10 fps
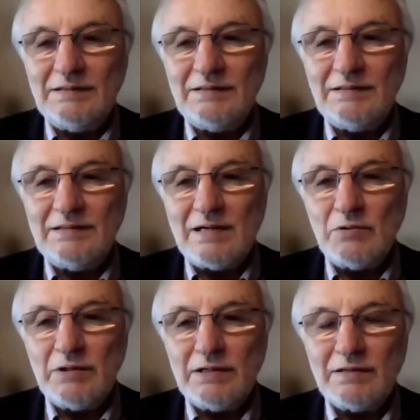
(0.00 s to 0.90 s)
didn't
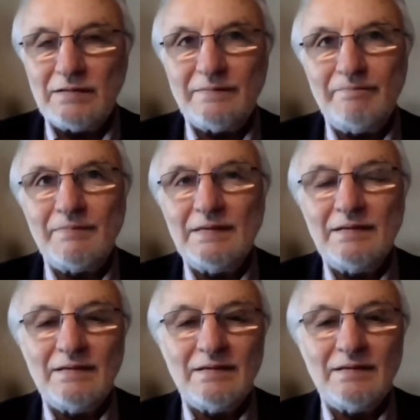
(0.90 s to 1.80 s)
have that climate
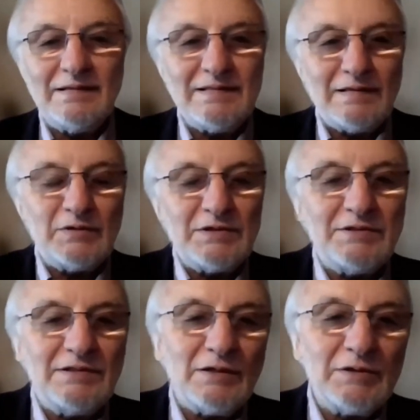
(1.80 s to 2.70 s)
action, and
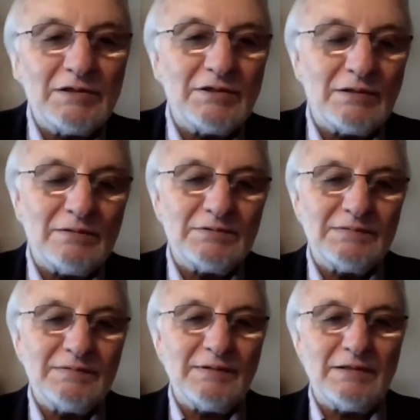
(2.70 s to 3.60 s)
now we
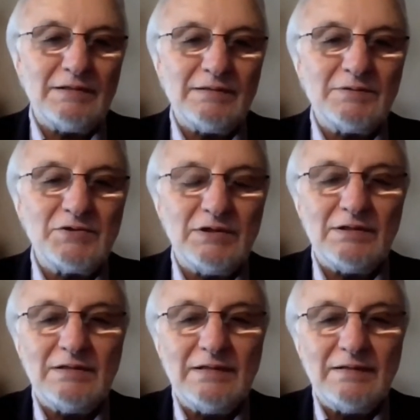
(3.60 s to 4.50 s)
are in need of
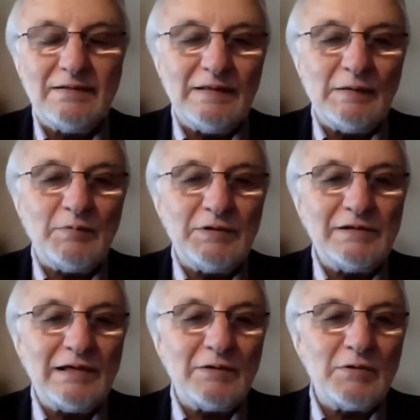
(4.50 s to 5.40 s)
doing it
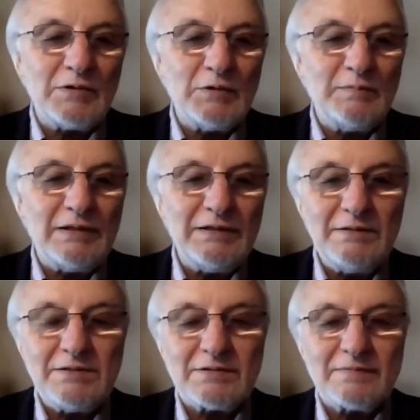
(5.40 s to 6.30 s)
after the Paris